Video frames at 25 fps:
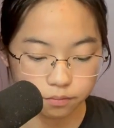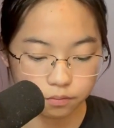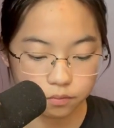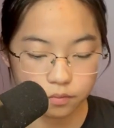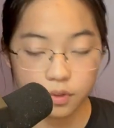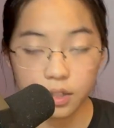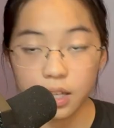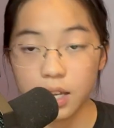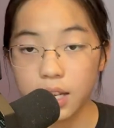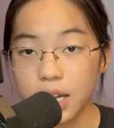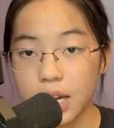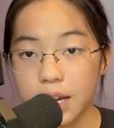
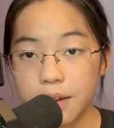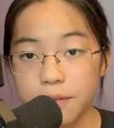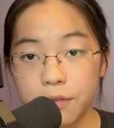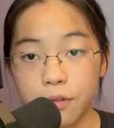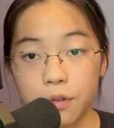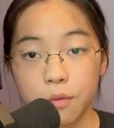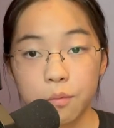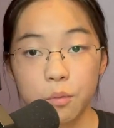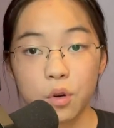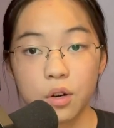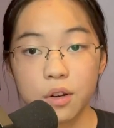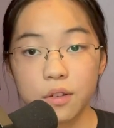Again, for
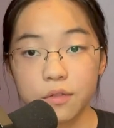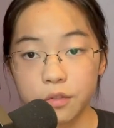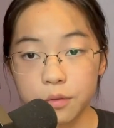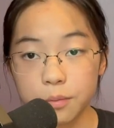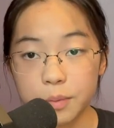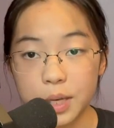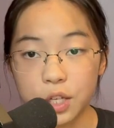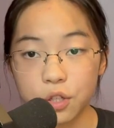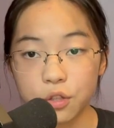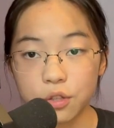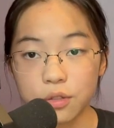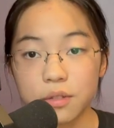more
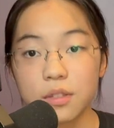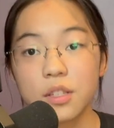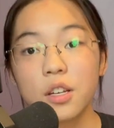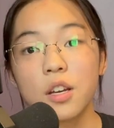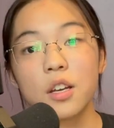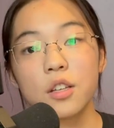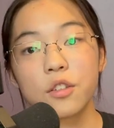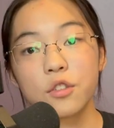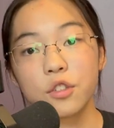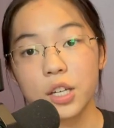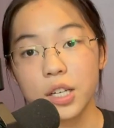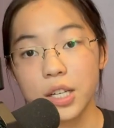information,
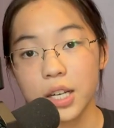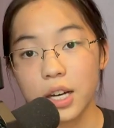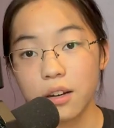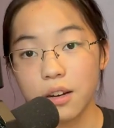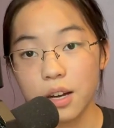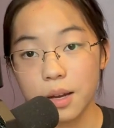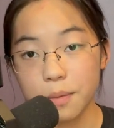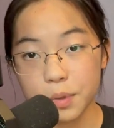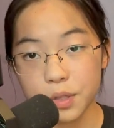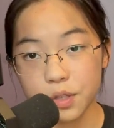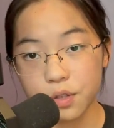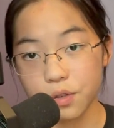check out
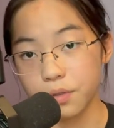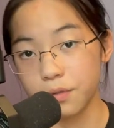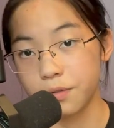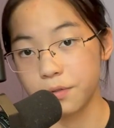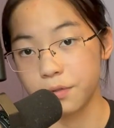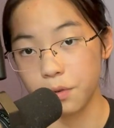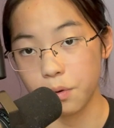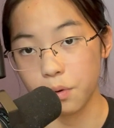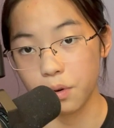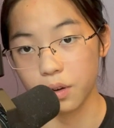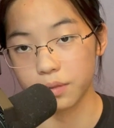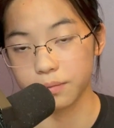episode
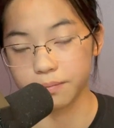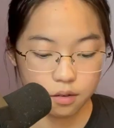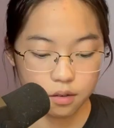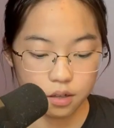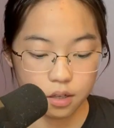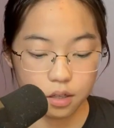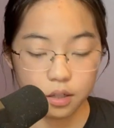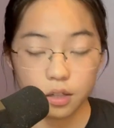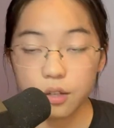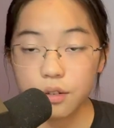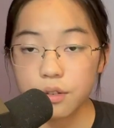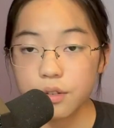4.
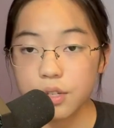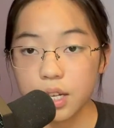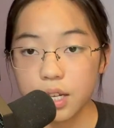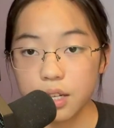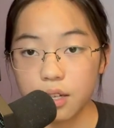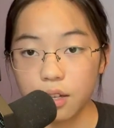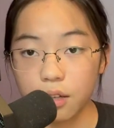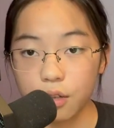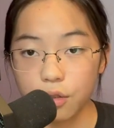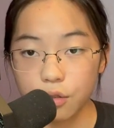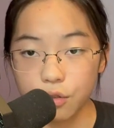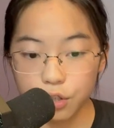Another
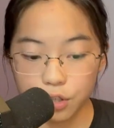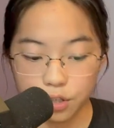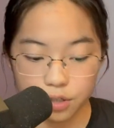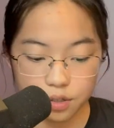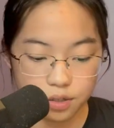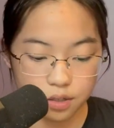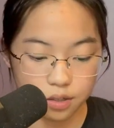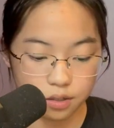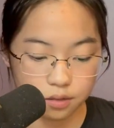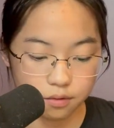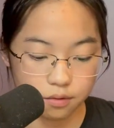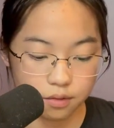
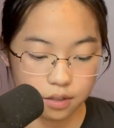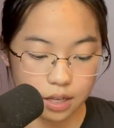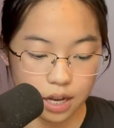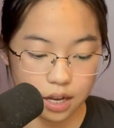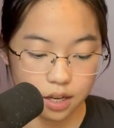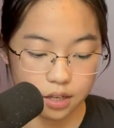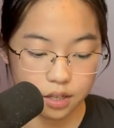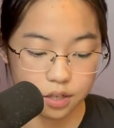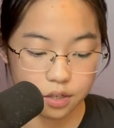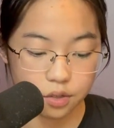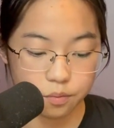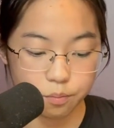psychologist that
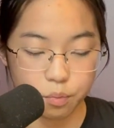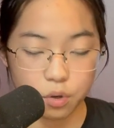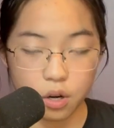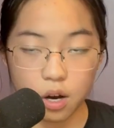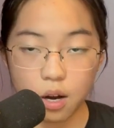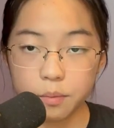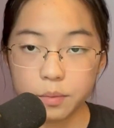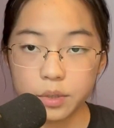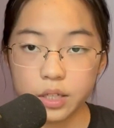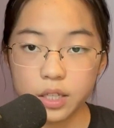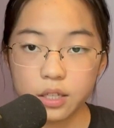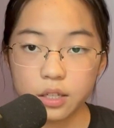is
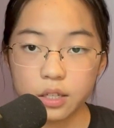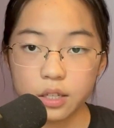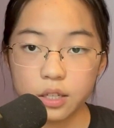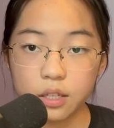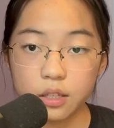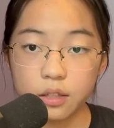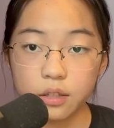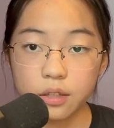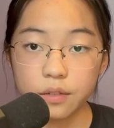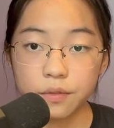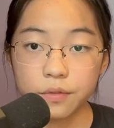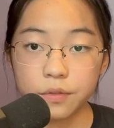prominent in
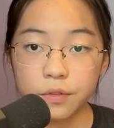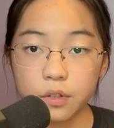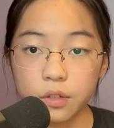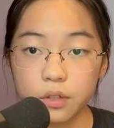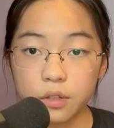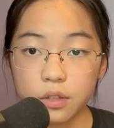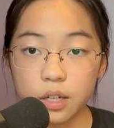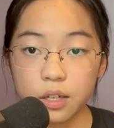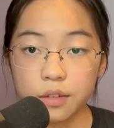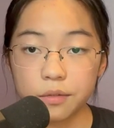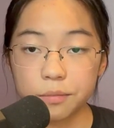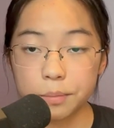the field
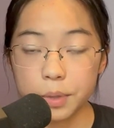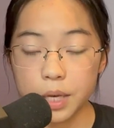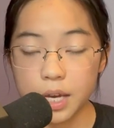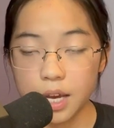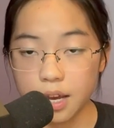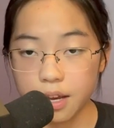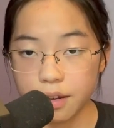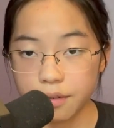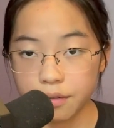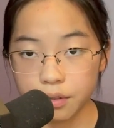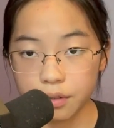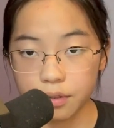of
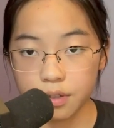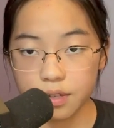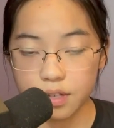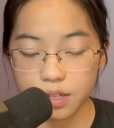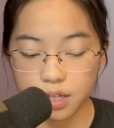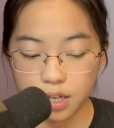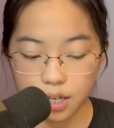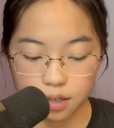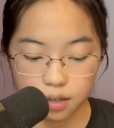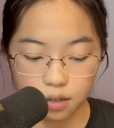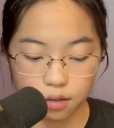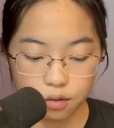behavioralist
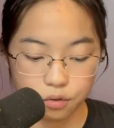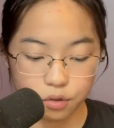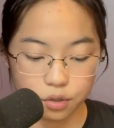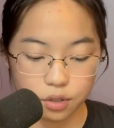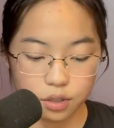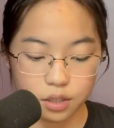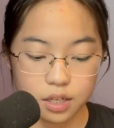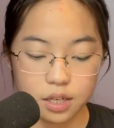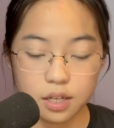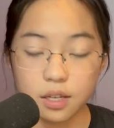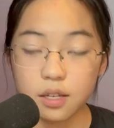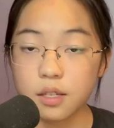psychology
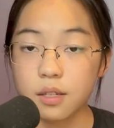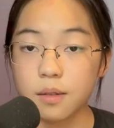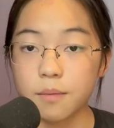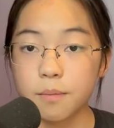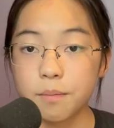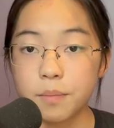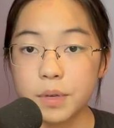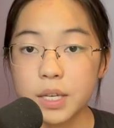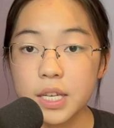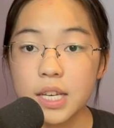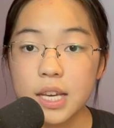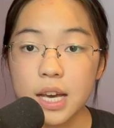is
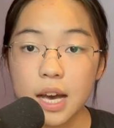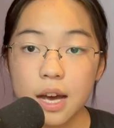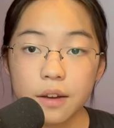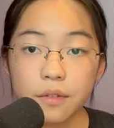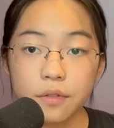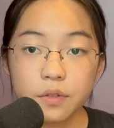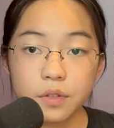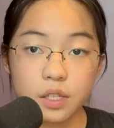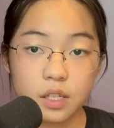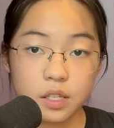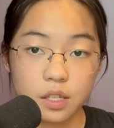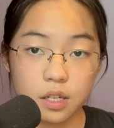B.F.
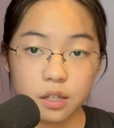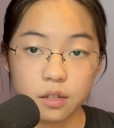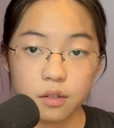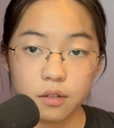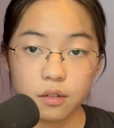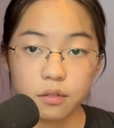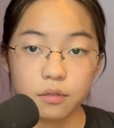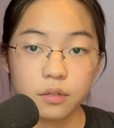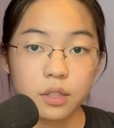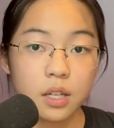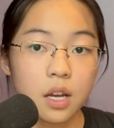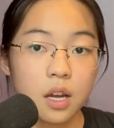
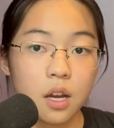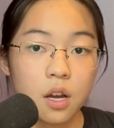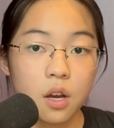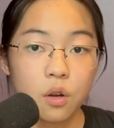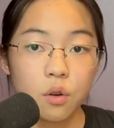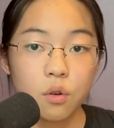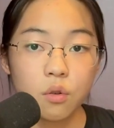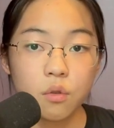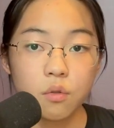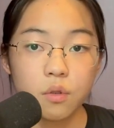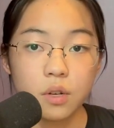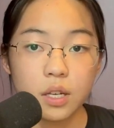Skinner,
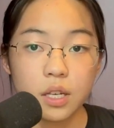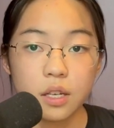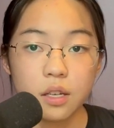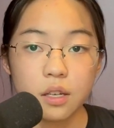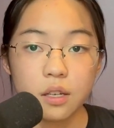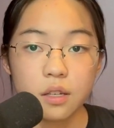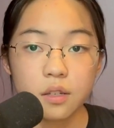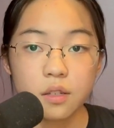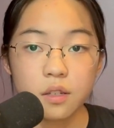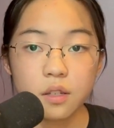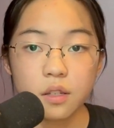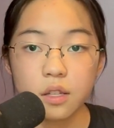who
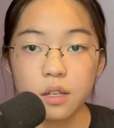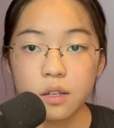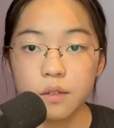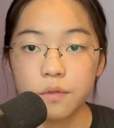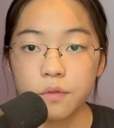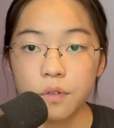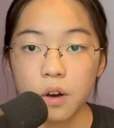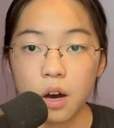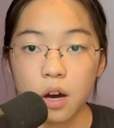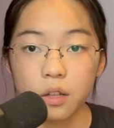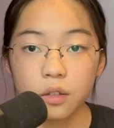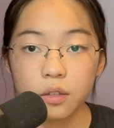is the
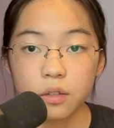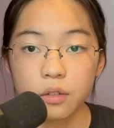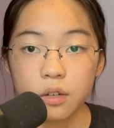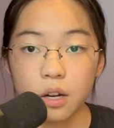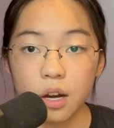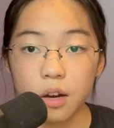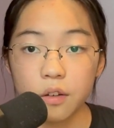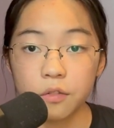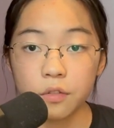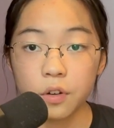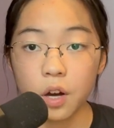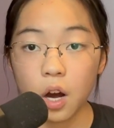father
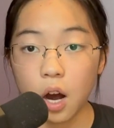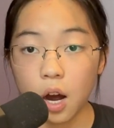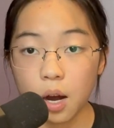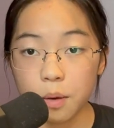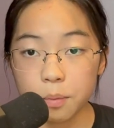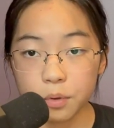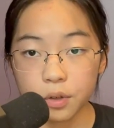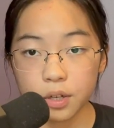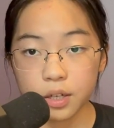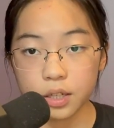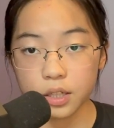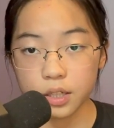of
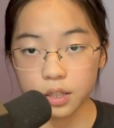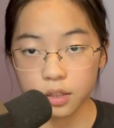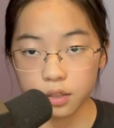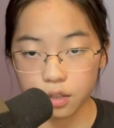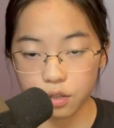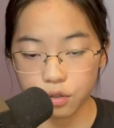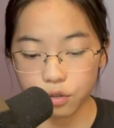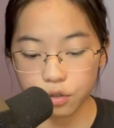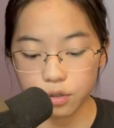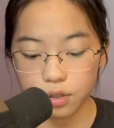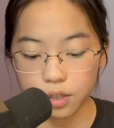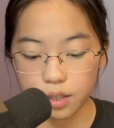operant
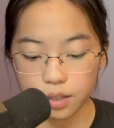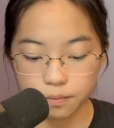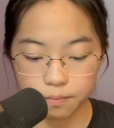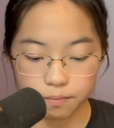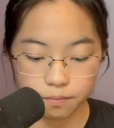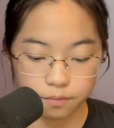conditioning.